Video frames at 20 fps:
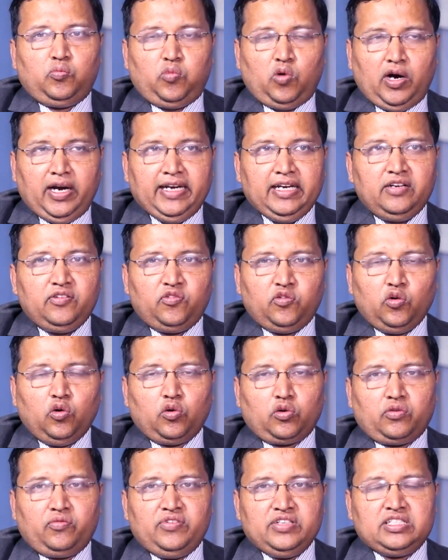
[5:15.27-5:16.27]

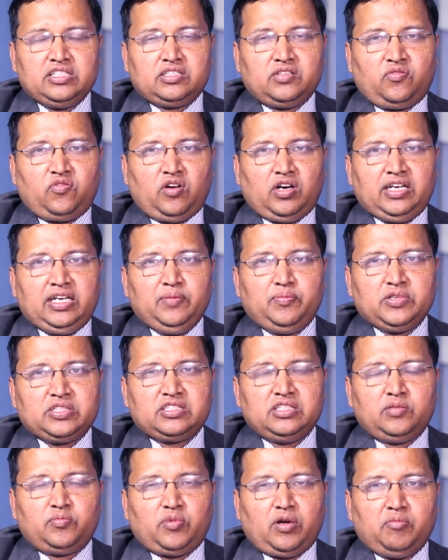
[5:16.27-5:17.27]
0.4 which is a
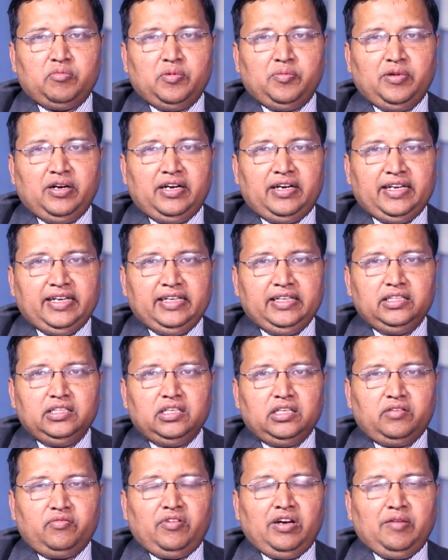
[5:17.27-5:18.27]
40% probability
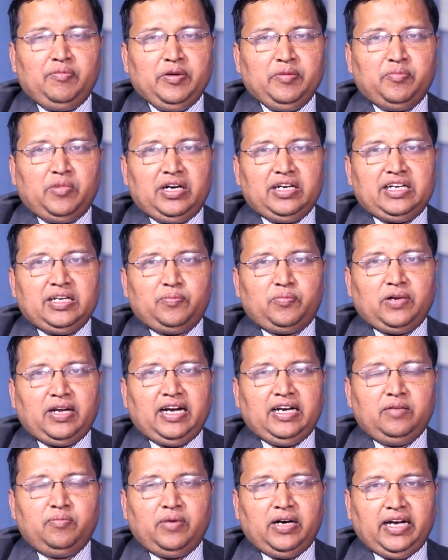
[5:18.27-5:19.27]
will be
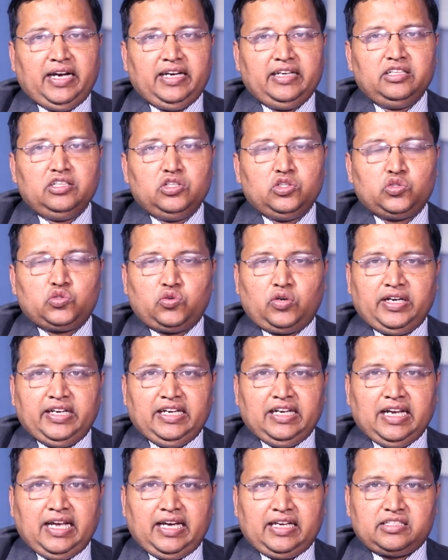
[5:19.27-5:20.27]
multiplied by
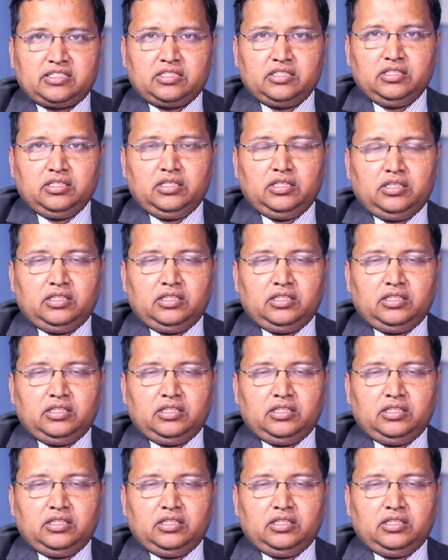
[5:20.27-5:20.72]
20 lakhs.